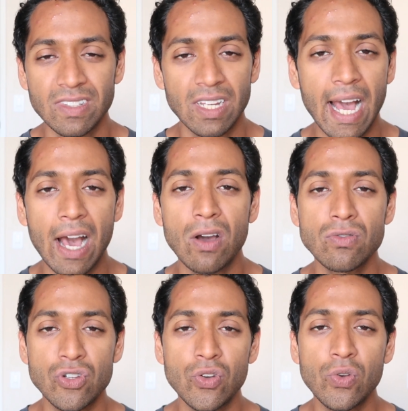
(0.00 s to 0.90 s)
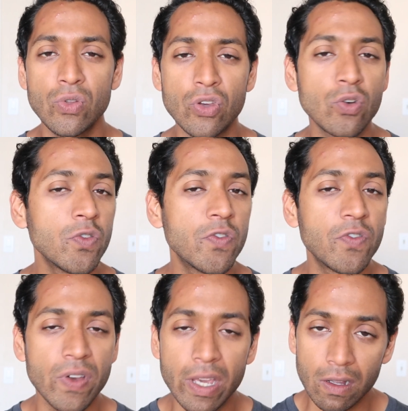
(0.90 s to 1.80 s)
How do you
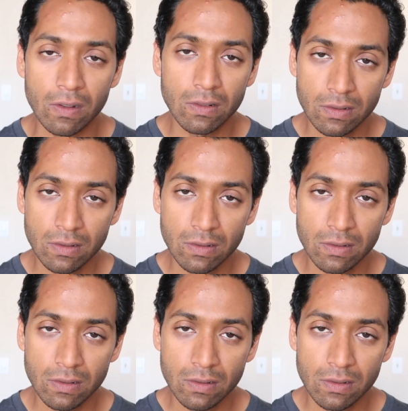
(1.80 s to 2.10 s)
feel?